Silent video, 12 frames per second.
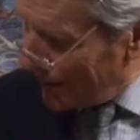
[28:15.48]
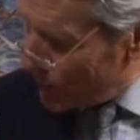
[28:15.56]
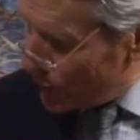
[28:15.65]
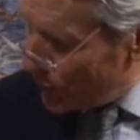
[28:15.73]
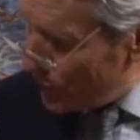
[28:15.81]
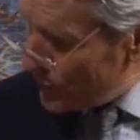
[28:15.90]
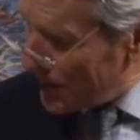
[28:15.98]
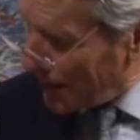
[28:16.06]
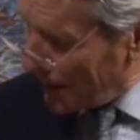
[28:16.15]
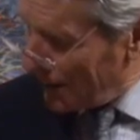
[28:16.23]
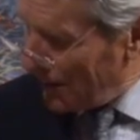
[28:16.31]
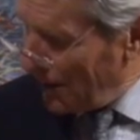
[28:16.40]

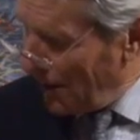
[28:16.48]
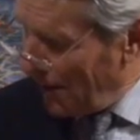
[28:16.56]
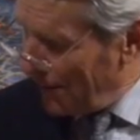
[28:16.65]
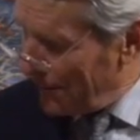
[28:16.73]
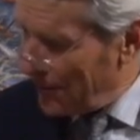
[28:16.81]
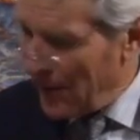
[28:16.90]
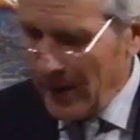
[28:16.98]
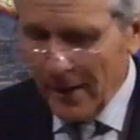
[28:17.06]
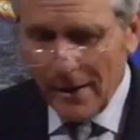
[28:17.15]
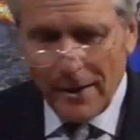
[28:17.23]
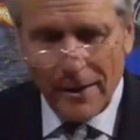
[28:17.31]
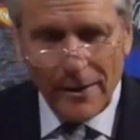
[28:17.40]
shooting of
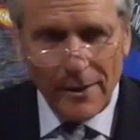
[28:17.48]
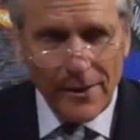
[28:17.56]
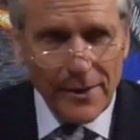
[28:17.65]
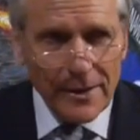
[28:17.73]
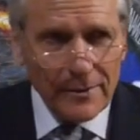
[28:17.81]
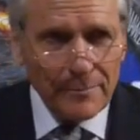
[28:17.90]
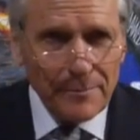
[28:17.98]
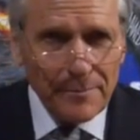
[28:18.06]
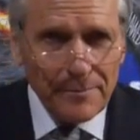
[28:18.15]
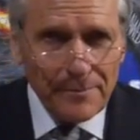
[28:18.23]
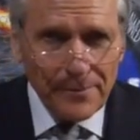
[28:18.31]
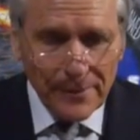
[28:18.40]
the
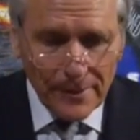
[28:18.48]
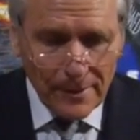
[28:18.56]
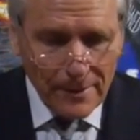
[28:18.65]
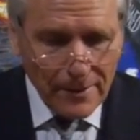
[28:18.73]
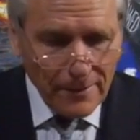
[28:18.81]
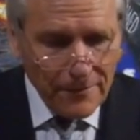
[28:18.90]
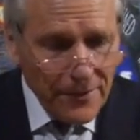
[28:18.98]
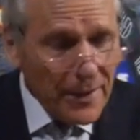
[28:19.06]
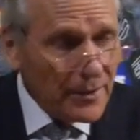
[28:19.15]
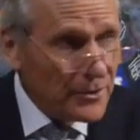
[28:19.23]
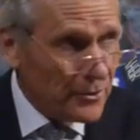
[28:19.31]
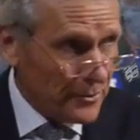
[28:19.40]

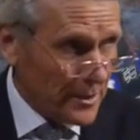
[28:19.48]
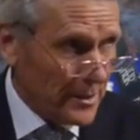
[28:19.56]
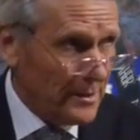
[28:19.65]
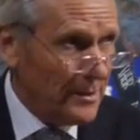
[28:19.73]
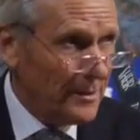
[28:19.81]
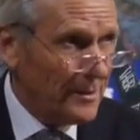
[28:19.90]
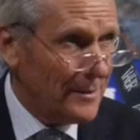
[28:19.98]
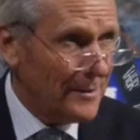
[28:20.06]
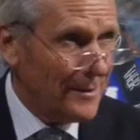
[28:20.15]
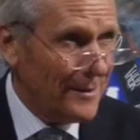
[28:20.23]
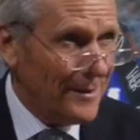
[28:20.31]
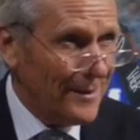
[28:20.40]
fig tree
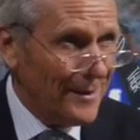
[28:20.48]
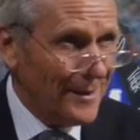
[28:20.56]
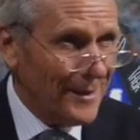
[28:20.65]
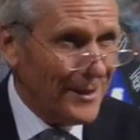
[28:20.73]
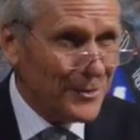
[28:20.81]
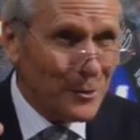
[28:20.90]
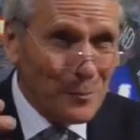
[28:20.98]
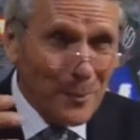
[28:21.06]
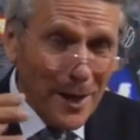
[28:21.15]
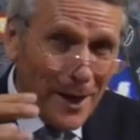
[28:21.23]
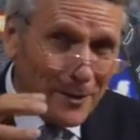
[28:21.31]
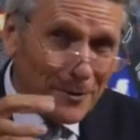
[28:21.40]
is all
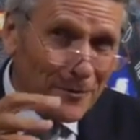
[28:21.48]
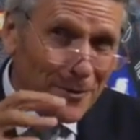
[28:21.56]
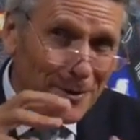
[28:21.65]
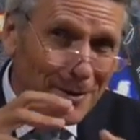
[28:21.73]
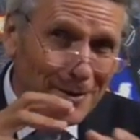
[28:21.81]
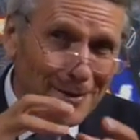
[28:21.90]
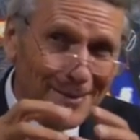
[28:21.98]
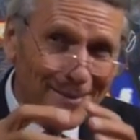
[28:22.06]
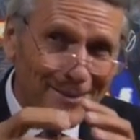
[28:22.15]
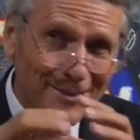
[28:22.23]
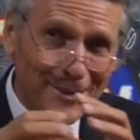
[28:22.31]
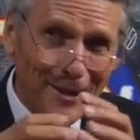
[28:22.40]
part of the
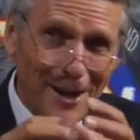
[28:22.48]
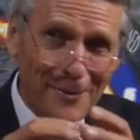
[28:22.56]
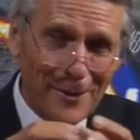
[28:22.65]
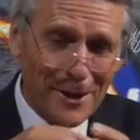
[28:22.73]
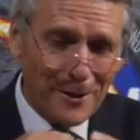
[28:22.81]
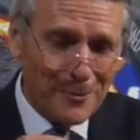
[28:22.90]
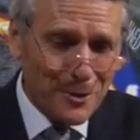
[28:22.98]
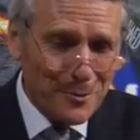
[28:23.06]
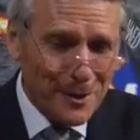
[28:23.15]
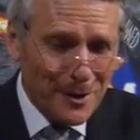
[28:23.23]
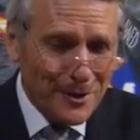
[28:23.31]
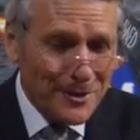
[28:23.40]
scenario, which
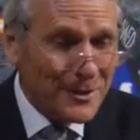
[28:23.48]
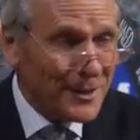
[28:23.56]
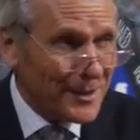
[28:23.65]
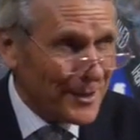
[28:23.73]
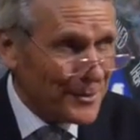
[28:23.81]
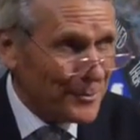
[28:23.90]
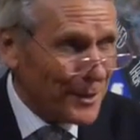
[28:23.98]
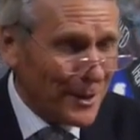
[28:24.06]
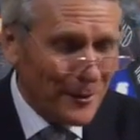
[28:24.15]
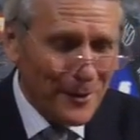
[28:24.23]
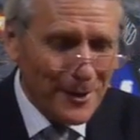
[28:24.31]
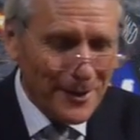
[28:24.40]
we're going to see as we
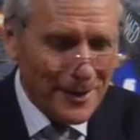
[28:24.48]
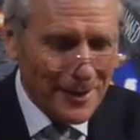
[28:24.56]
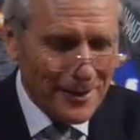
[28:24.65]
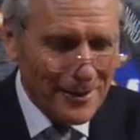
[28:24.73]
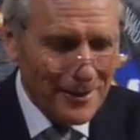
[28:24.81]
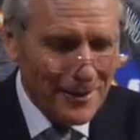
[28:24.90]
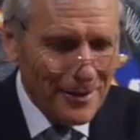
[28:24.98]
go on here.